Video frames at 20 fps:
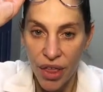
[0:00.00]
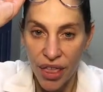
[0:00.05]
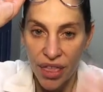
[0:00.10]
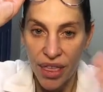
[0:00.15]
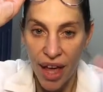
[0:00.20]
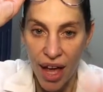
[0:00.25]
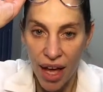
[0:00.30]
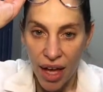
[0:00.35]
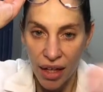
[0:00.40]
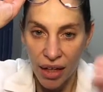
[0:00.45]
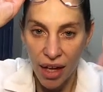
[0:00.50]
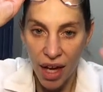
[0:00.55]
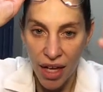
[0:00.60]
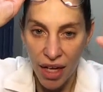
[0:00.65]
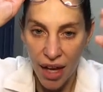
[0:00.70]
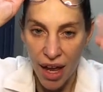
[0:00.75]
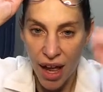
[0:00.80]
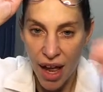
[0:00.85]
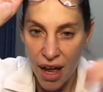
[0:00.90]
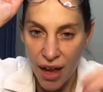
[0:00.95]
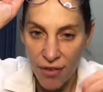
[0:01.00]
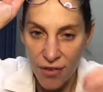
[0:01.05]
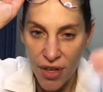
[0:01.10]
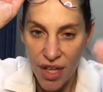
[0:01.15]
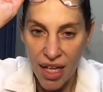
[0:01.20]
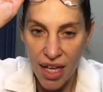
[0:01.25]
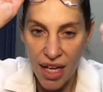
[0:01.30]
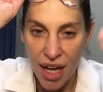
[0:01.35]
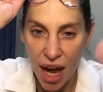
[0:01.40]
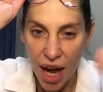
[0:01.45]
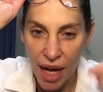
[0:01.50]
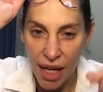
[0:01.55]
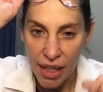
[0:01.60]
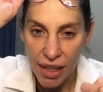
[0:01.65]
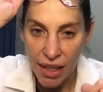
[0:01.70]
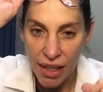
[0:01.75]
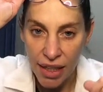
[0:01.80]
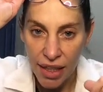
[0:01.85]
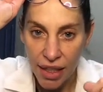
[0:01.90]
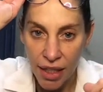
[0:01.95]
that kind of heavy
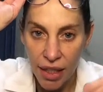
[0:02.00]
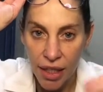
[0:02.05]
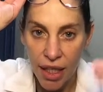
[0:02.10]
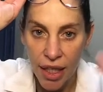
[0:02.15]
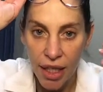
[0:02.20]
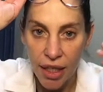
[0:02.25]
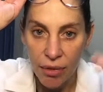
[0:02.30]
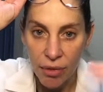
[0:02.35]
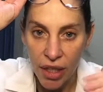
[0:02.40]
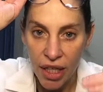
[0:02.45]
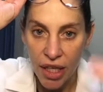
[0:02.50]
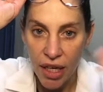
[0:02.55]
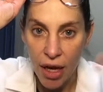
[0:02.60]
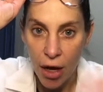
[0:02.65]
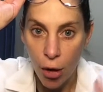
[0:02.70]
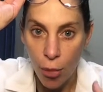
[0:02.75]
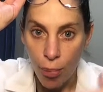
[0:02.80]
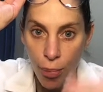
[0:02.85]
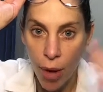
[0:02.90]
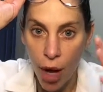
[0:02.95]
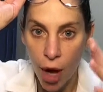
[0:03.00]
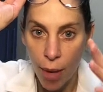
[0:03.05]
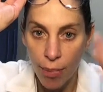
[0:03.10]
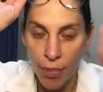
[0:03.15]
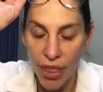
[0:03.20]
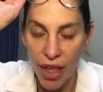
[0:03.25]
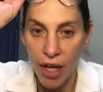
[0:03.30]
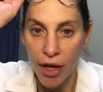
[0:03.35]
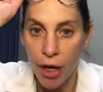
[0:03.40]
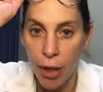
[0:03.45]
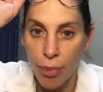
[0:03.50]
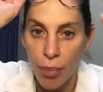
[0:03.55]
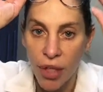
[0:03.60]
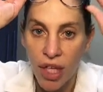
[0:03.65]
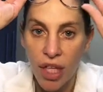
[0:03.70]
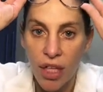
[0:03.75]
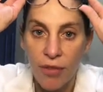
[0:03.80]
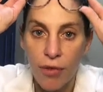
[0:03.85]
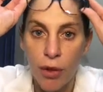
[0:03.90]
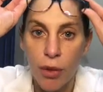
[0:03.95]
eyelid. It can help pop that up
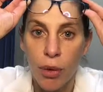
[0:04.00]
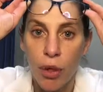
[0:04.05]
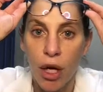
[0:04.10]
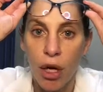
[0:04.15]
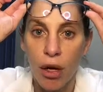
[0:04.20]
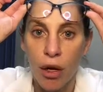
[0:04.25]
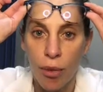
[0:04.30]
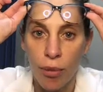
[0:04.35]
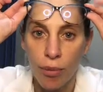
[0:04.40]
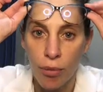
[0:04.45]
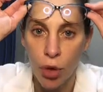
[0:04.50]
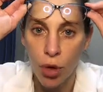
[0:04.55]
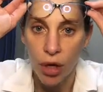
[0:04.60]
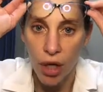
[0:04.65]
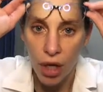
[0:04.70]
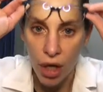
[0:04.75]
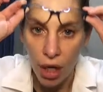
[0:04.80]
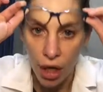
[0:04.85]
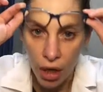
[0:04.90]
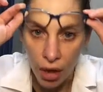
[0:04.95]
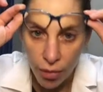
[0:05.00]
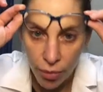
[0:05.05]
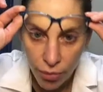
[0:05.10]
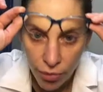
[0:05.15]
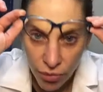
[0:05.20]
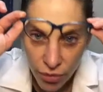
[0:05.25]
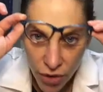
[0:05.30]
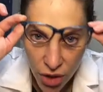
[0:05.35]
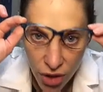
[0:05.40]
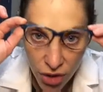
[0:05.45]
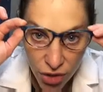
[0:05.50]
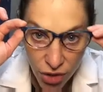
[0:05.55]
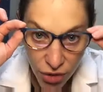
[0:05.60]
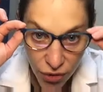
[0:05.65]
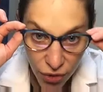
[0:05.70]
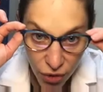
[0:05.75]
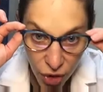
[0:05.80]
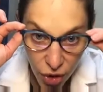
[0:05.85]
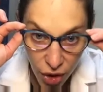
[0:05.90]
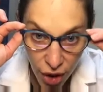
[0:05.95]
and give you a more
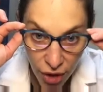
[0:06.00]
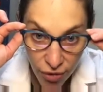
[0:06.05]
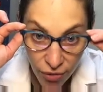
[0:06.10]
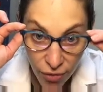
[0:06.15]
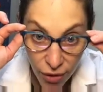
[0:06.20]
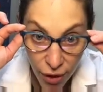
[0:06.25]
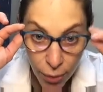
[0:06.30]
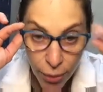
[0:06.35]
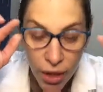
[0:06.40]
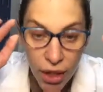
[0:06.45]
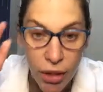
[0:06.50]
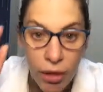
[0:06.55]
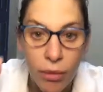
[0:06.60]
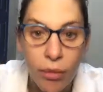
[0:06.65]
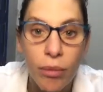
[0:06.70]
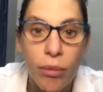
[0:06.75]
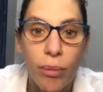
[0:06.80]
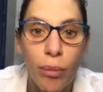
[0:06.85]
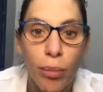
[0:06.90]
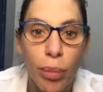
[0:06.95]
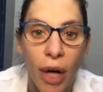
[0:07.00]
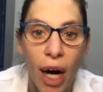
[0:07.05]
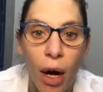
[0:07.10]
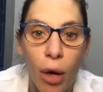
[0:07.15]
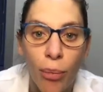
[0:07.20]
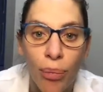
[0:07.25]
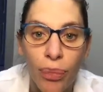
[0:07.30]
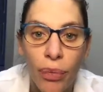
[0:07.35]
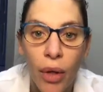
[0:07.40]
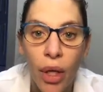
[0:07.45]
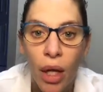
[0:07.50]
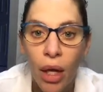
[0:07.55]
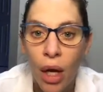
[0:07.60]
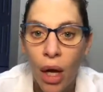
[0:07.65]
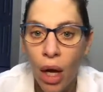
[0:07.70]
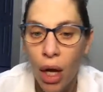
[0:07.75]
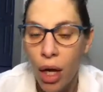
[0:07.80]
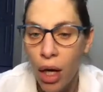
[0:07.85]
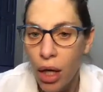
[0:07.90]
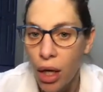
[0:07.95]
youthful and feminine brow.
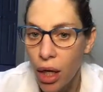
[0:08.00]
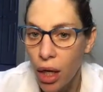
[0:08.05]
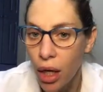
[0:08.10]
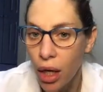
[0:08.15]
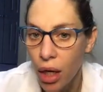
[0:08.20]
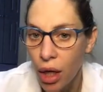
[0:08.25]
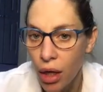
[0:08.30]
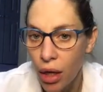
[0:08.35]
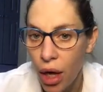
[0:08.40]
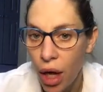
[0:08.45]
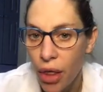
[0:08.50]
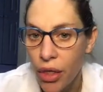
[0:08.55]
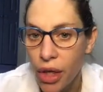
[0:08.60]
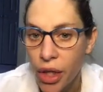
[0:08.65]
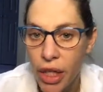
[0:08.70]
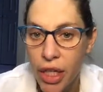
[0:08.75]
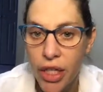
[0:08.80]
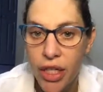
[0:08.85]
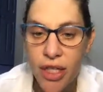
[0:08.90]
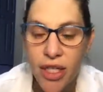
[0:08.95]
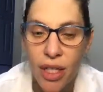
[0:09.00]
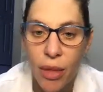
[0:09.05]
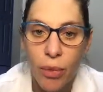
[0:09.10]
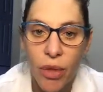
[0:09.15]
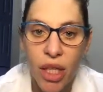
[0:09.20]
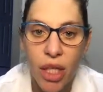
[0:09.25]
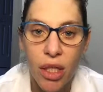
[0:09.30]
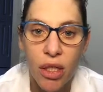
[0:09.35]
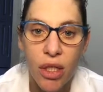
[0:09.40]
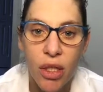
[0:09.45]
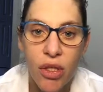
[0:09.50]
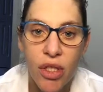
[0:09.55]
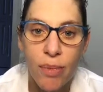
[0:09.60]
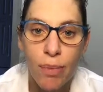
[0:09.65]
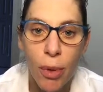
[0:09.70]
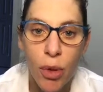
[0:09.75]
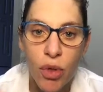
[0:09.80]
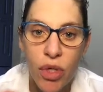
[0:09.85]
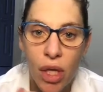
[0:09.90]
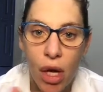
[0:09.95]
Other areas that we can use
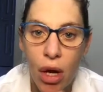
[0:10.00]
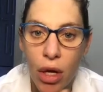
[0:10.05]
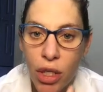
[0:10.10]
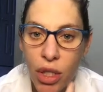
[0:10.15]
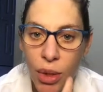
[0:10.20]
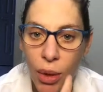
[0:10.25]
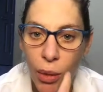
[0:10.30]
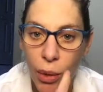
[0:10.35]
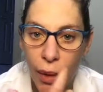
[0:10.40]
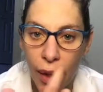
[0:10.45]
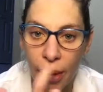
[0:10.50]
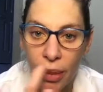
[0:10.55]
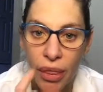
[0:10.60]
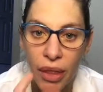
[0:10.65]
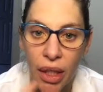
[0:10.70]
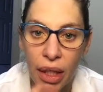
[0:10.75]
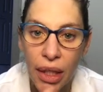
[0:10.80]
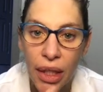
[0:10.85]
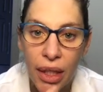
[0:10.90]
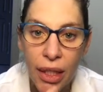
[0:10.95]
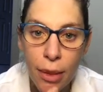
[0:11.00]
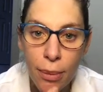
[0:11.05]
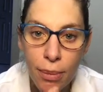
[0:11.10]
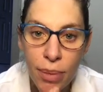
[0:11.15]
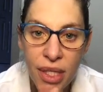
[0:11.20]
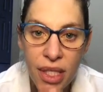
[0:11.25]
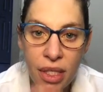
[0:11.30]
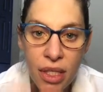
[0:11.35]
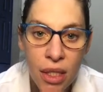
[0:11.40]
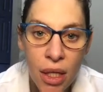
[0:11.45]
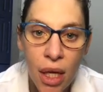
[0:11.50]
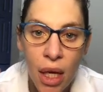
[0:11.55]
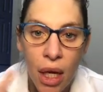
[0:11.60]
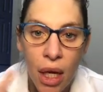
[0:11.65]
Botox are around the lips.